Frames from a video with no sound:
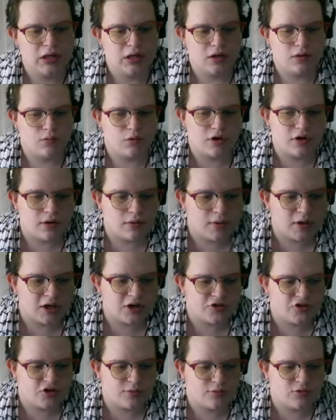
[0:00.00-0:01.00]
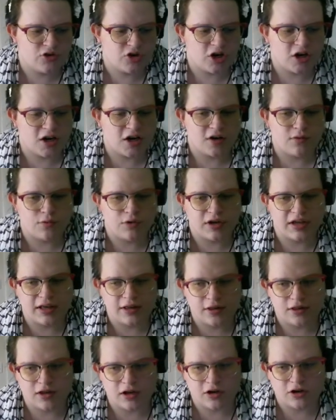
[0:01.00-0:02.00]
We'll go into Chimchar, we'll get
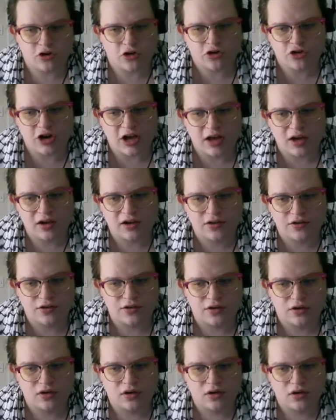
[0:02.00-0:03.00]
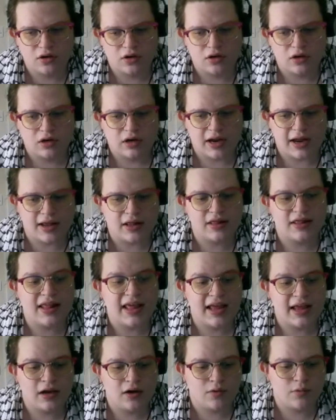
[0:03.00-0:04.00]
Thundershocked, and
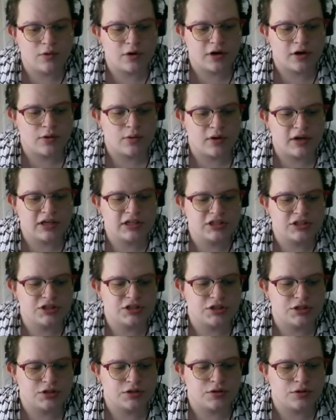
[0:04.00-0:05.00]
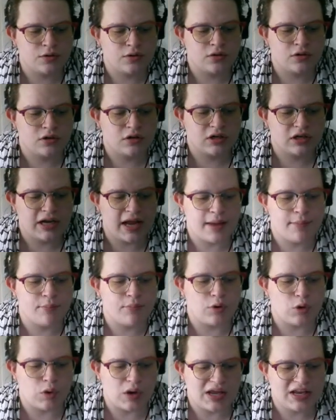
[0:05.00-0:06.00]
then we're going to
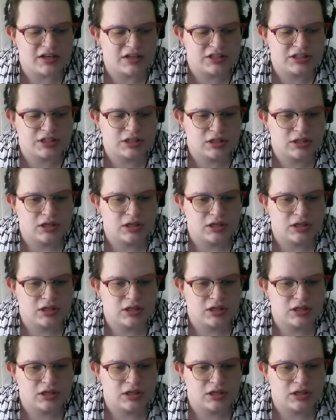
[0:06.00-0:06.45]
Ember it.